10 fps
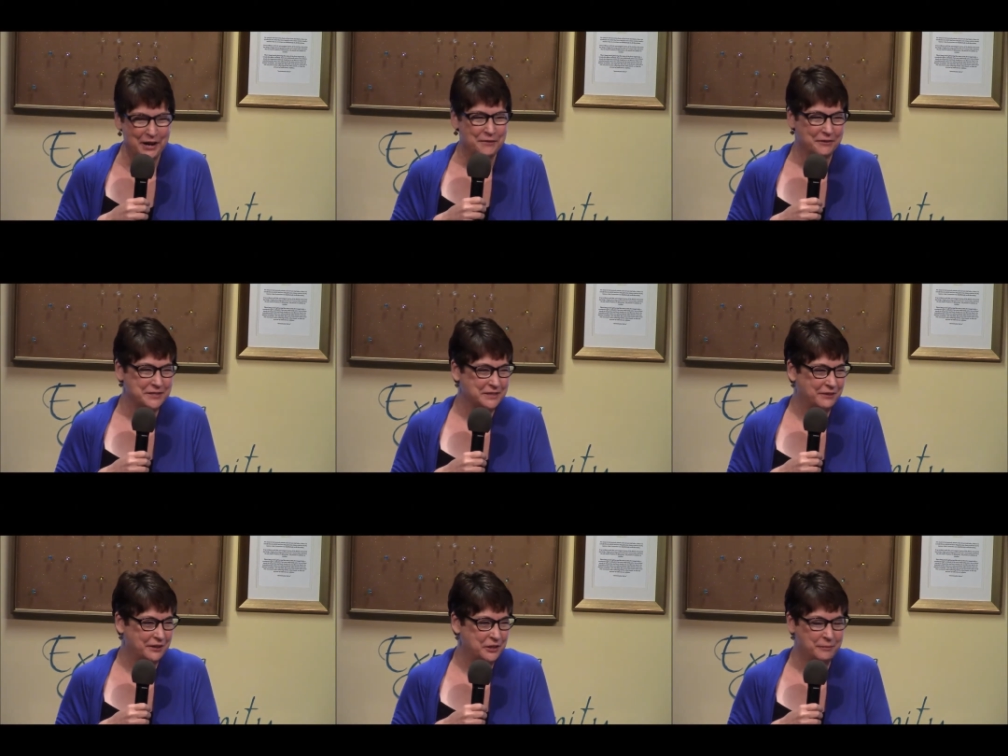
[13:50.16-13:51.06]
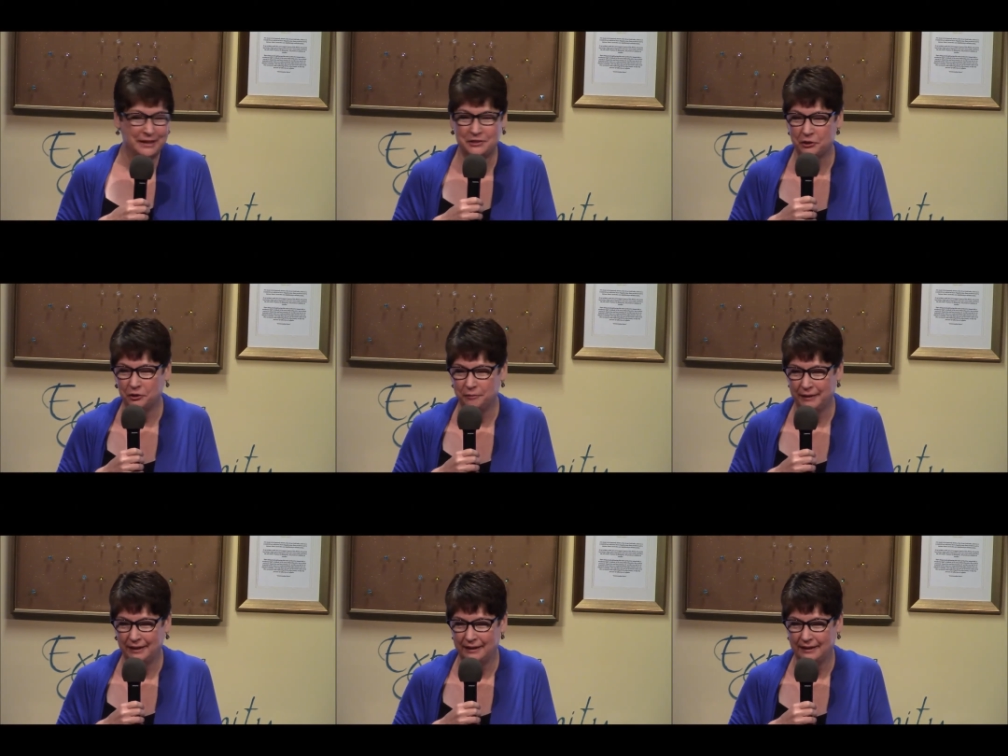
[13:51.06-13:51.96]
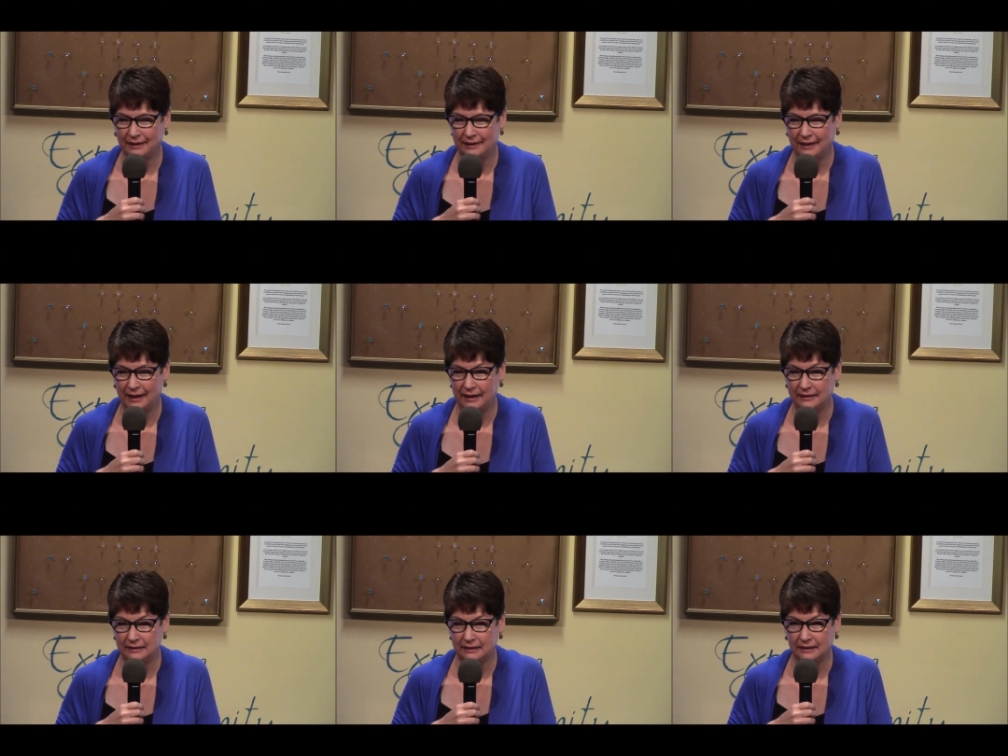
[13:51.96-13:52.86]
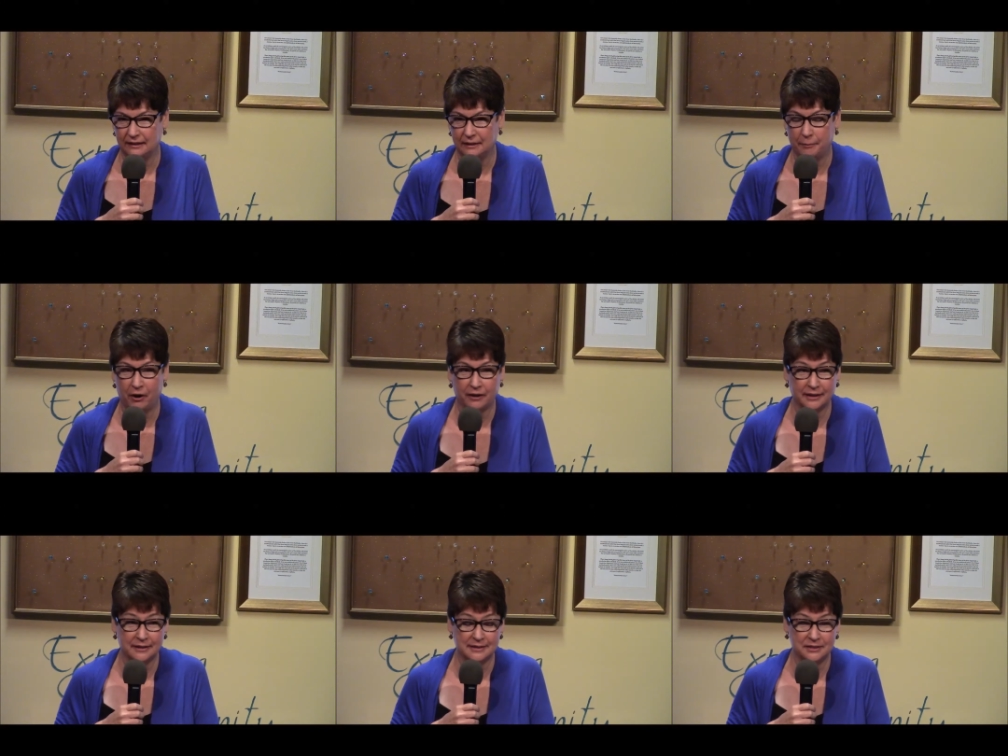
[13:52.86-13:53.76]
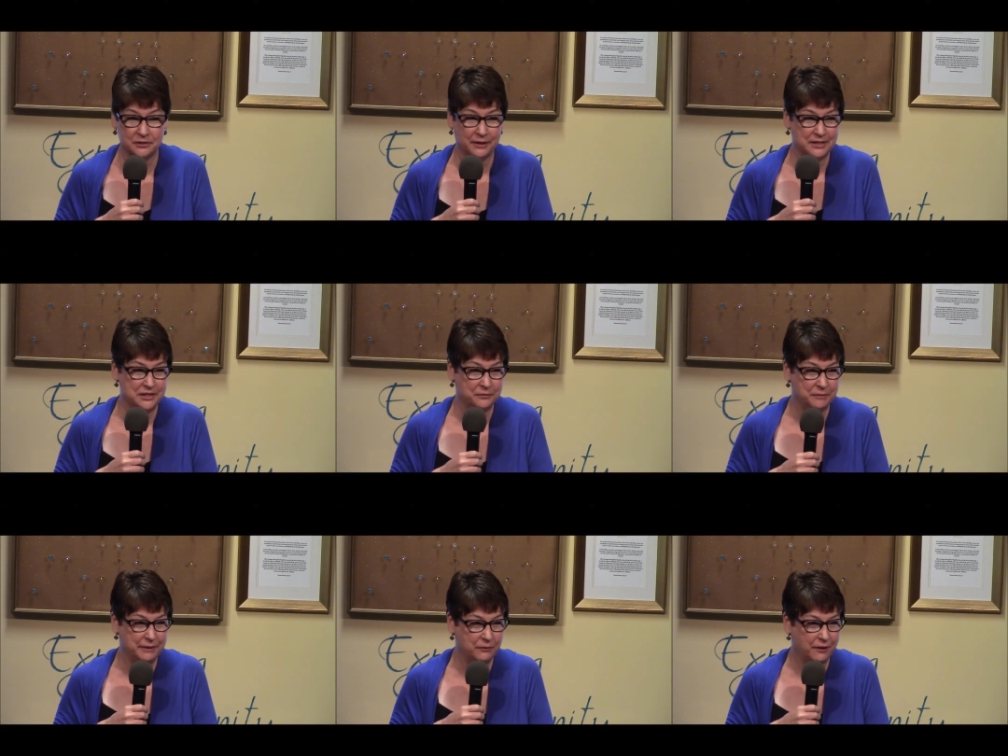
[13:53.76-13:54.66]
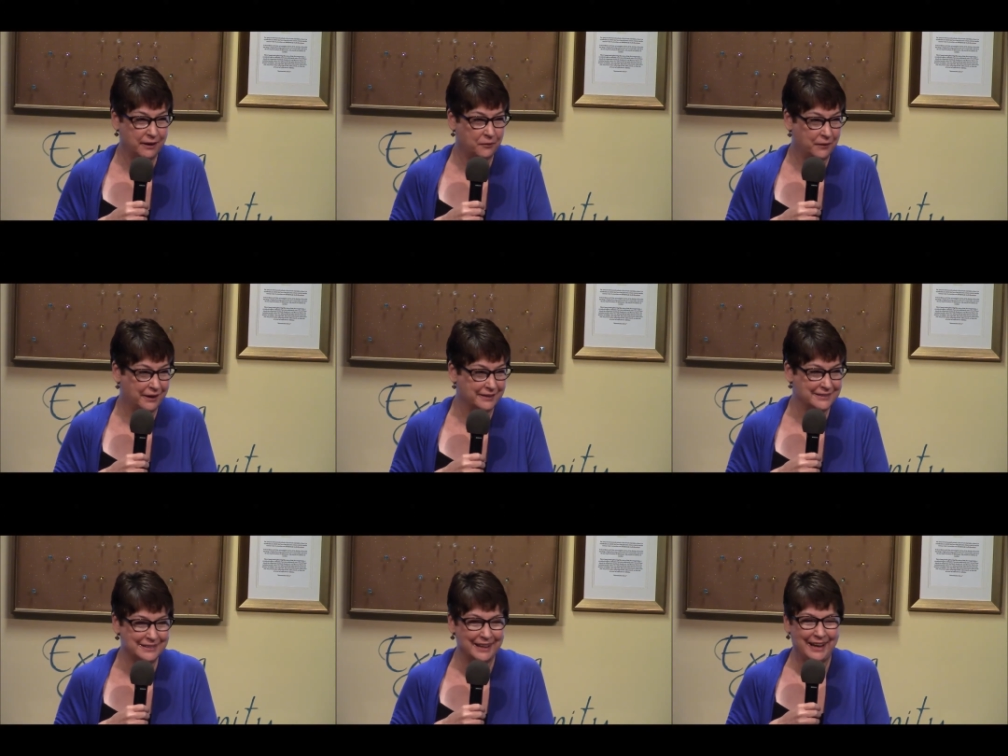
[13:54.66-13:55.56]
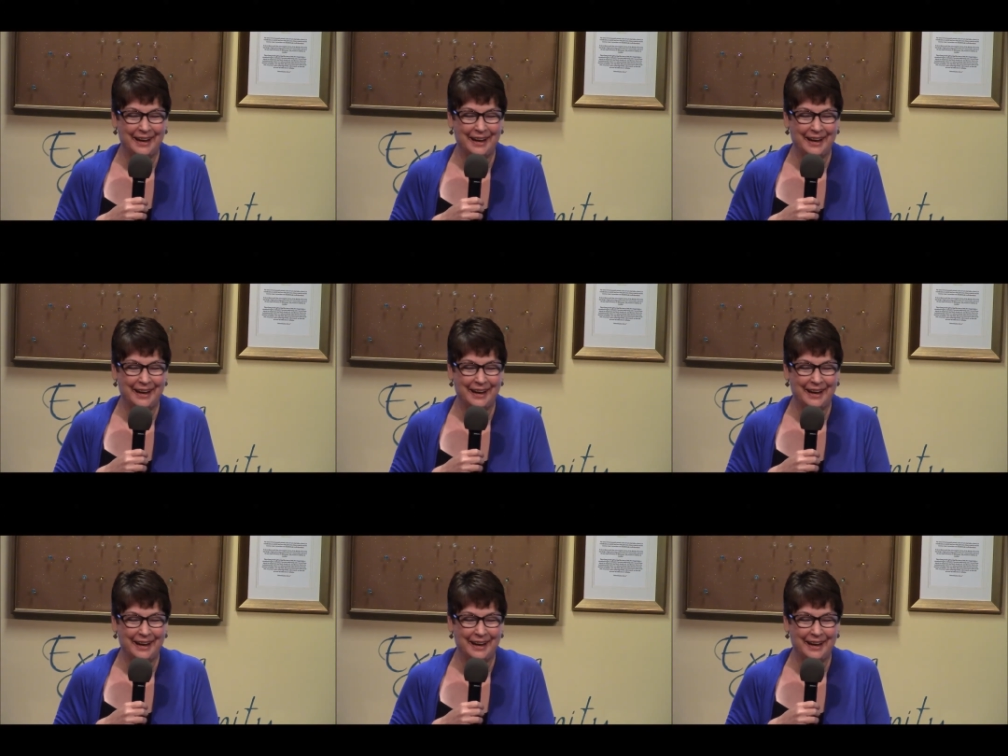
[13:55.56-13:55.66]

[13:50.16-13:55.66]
First of all, nobody told me that the parking situation would be what it was,